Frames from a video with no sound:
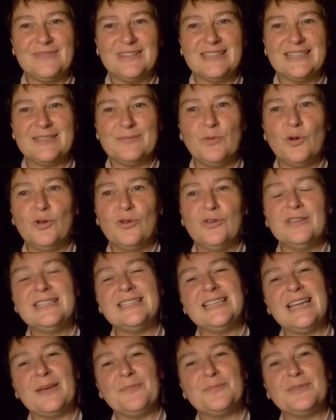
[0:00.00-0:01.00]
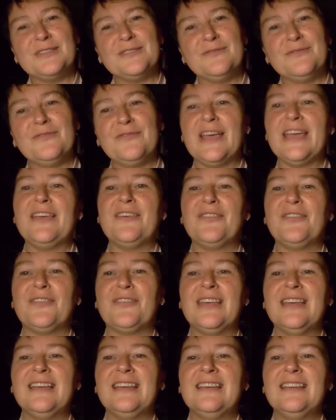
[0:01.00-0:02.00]
small steps of faith
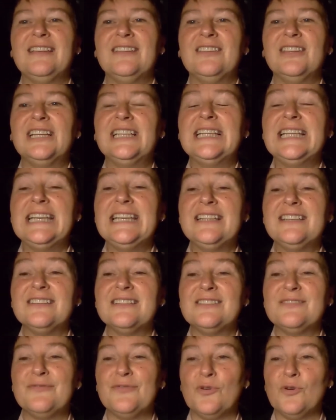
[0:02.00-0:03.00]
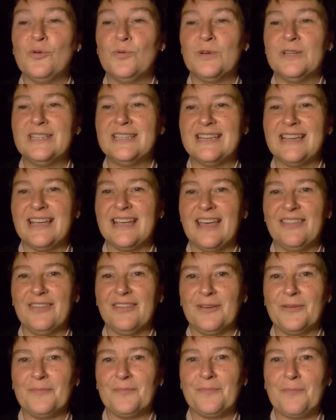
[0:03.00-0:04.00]
that lead us forward together.